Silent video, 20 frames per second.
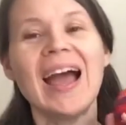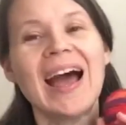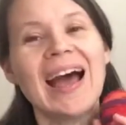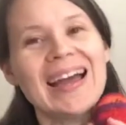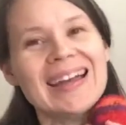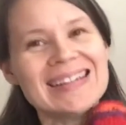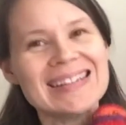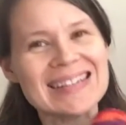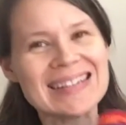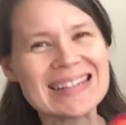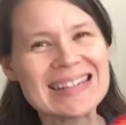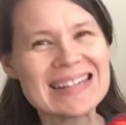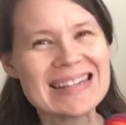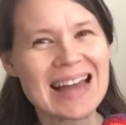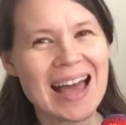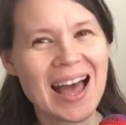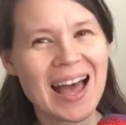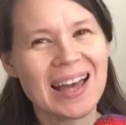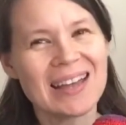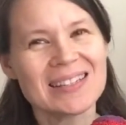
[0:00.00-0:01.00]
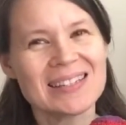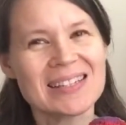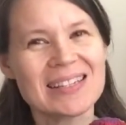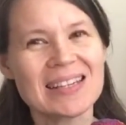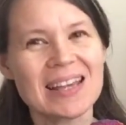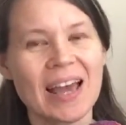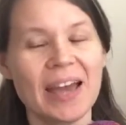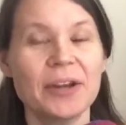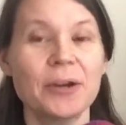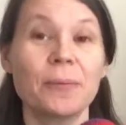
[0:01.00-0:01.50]
I
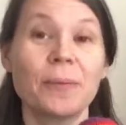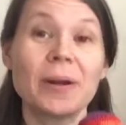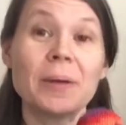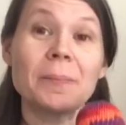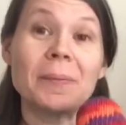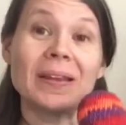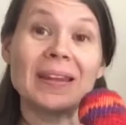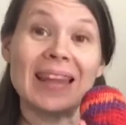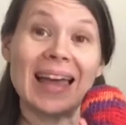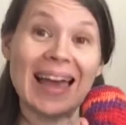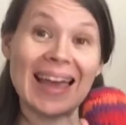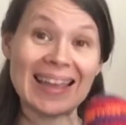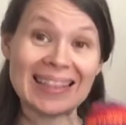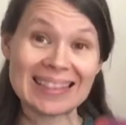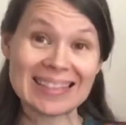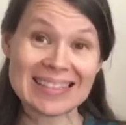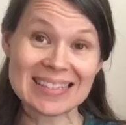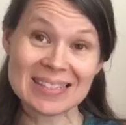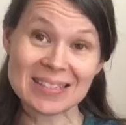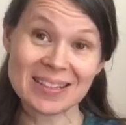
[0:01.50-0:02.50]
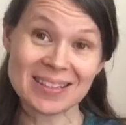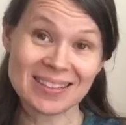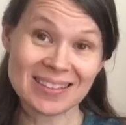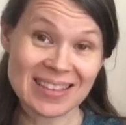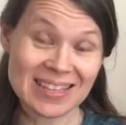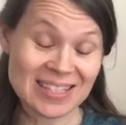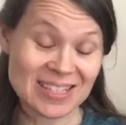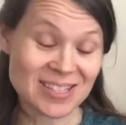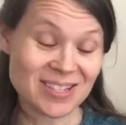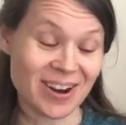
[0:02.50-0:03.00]
don't want to malign
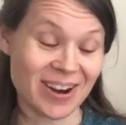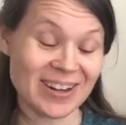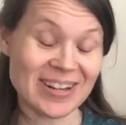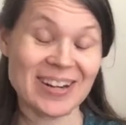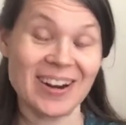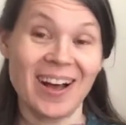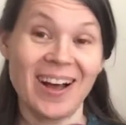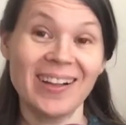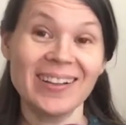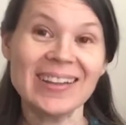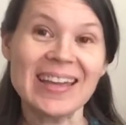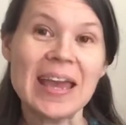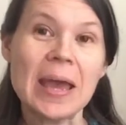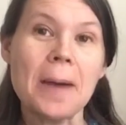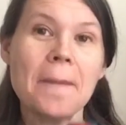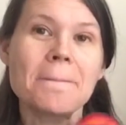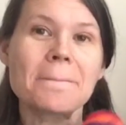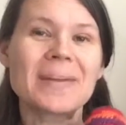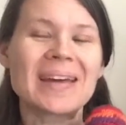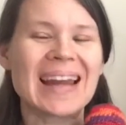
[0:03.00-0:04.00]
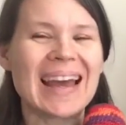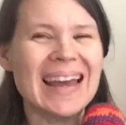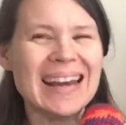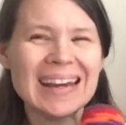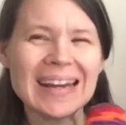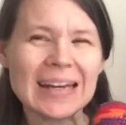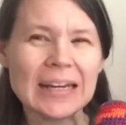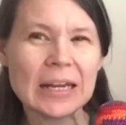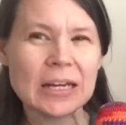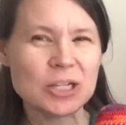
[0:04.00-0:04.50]
this yarn at all, but I
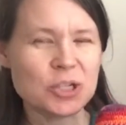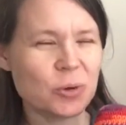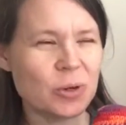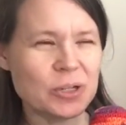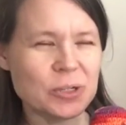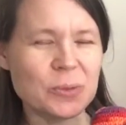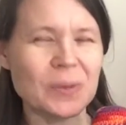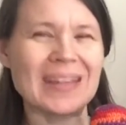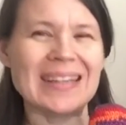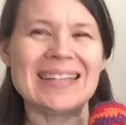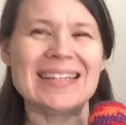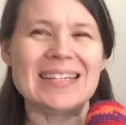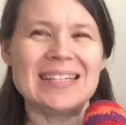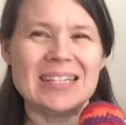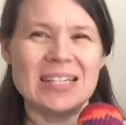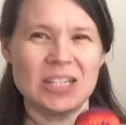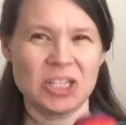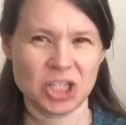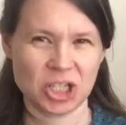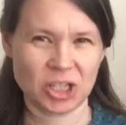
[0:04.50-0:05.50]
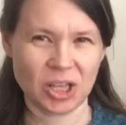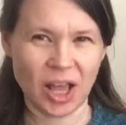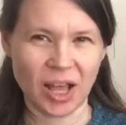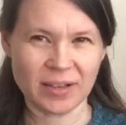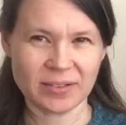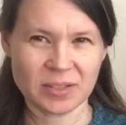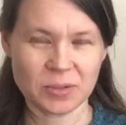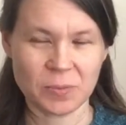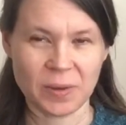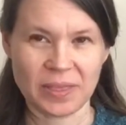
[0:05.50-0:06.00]
didn't enjoy doing
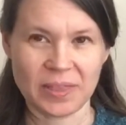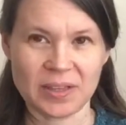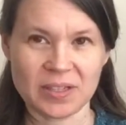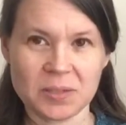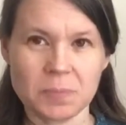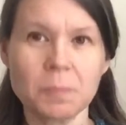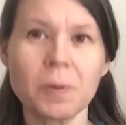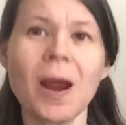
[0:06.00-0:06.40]
dishcloths with this.